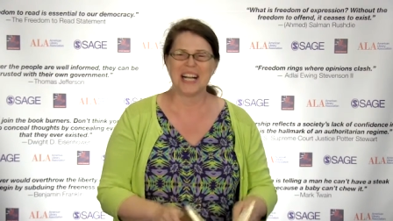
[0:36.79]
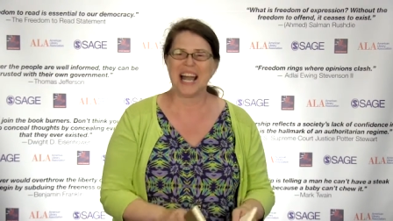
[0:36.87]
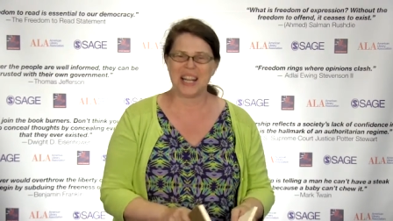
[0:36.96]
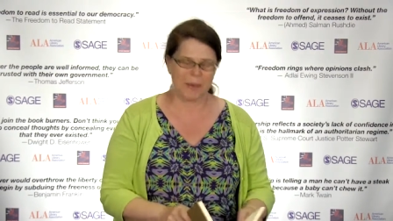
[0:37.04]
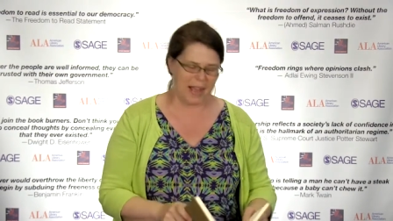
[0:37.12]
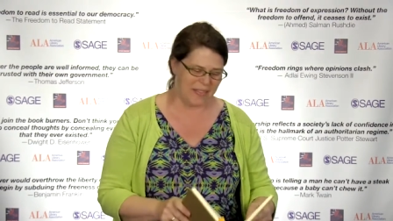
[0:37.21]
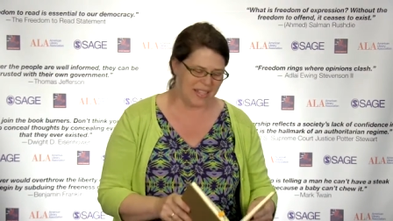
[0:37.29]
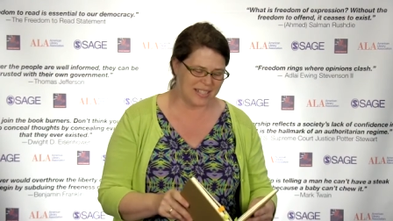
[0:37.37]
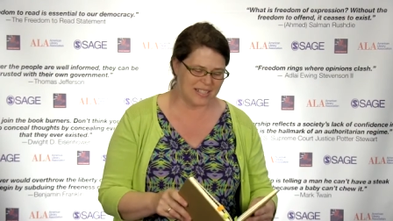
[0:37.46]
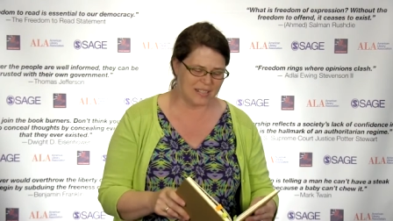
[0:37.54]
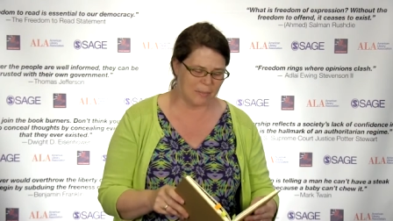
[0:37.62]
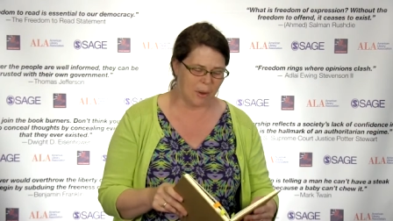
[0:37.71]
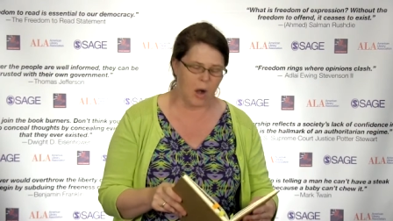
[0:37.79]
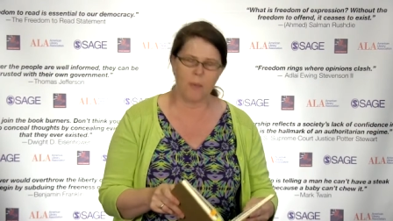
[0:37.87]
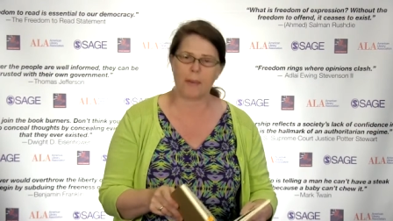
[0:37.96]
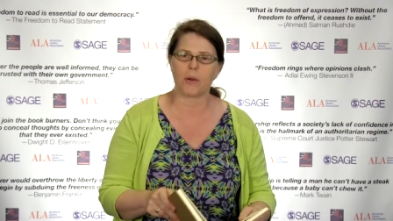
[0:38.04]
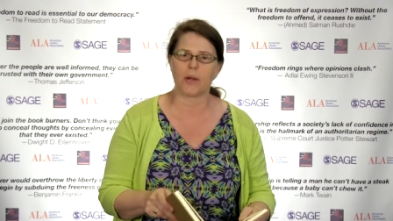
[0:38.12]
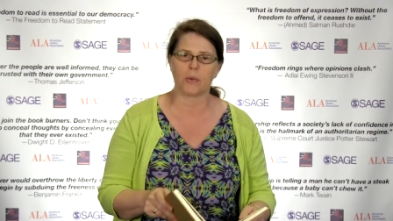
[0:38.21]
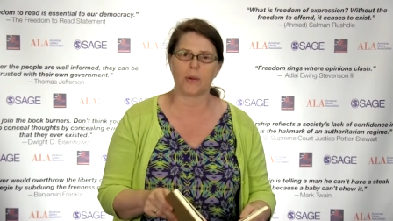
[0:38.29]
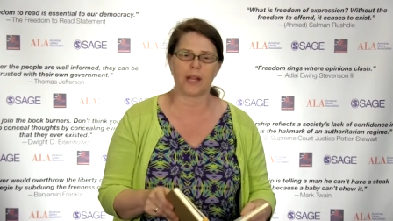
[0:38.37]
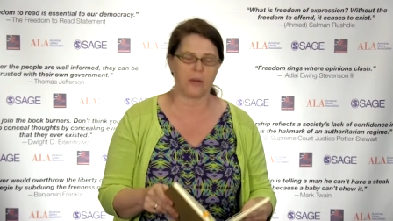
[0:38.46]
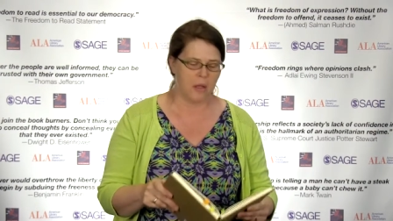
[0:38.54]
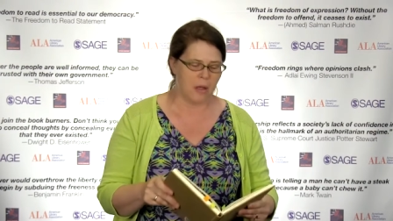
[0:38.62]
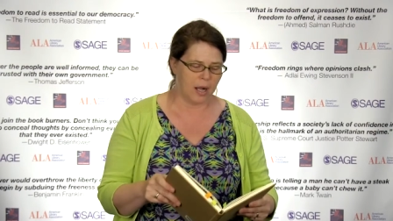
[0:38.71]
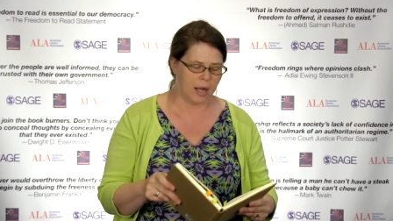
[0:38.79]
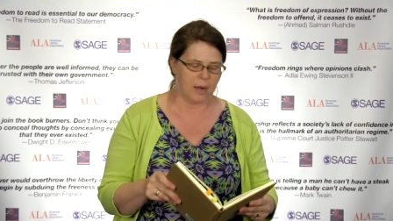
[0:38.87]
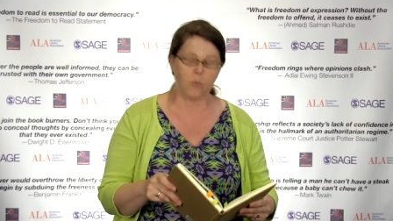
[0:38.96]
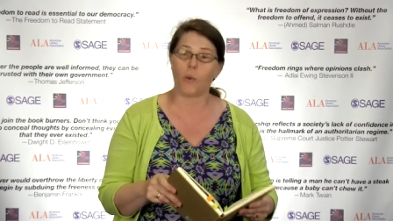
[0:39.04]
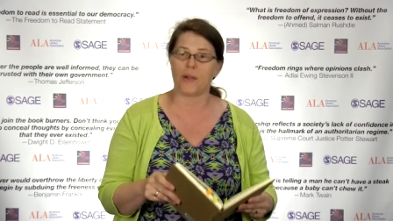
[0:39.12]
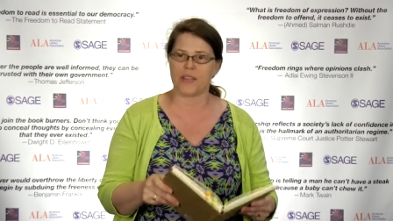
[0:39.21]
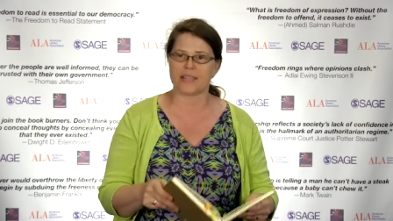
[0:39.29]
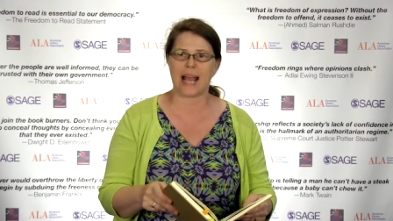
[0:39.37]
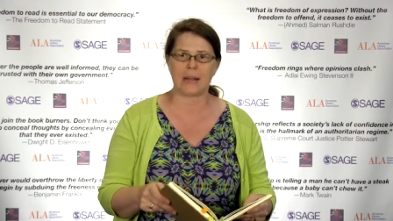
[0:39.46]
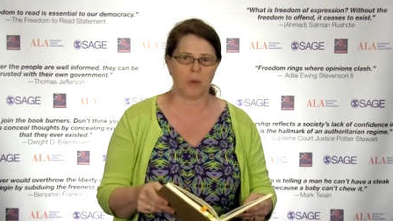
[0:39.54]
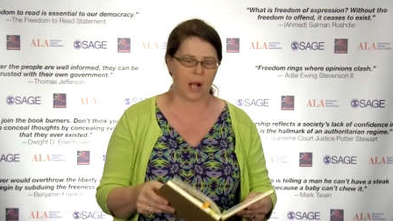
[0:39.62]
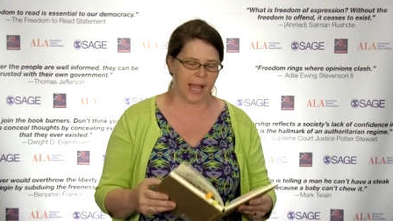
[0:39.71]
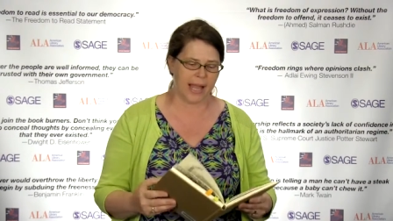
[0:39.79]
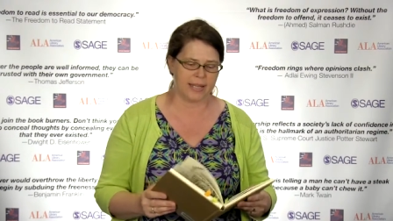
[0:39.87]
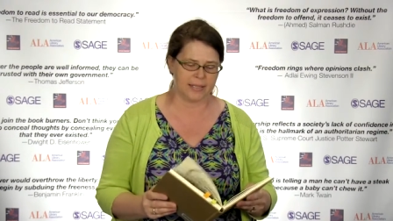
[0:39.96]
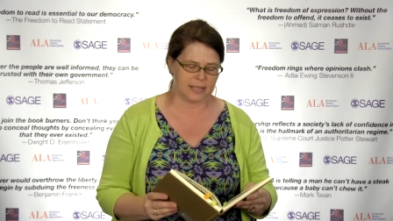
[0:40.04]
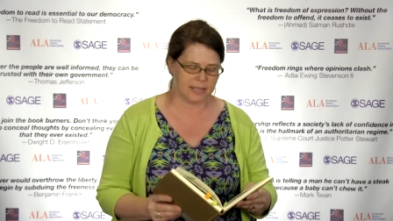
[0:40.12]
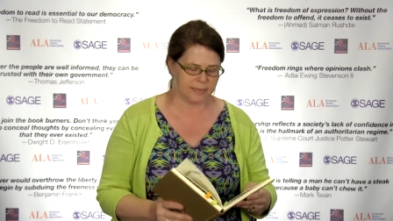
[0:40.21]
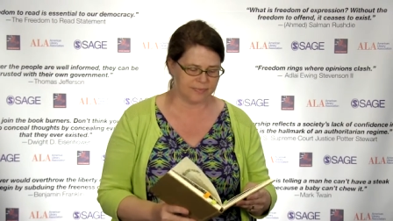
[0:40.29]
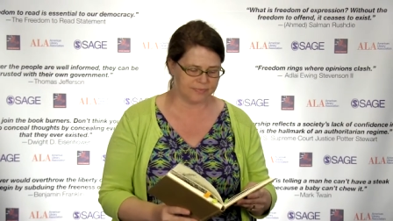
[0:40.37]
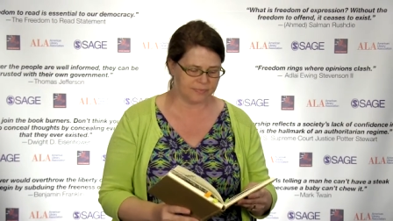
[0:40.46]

anyway, this is the poem I'm going to read, uh, Where the Sidewalk Ends.